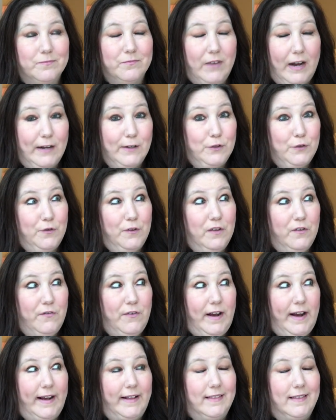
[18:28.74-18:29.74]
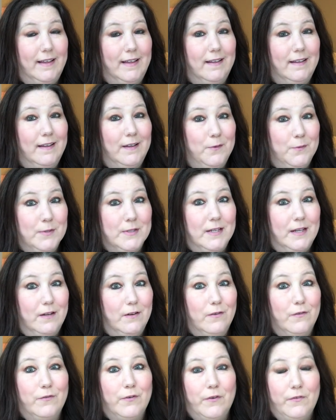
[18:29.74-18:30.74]
vouch for the fact that it was
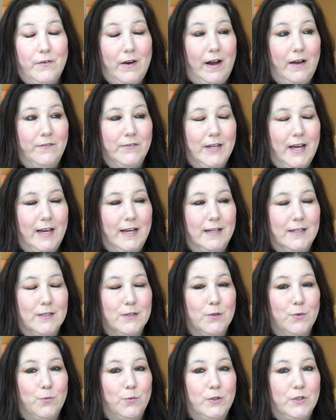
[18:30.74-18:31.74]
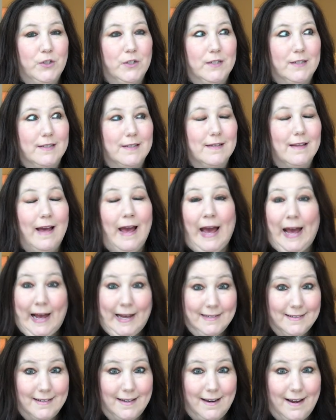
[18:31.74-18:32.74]
in for 5 days, which is
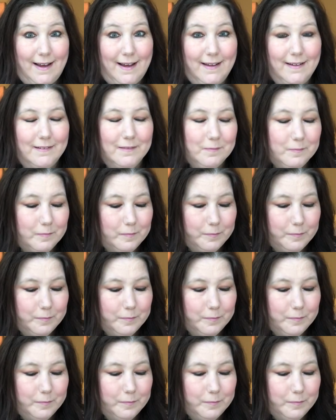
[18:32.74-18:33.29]
asinine.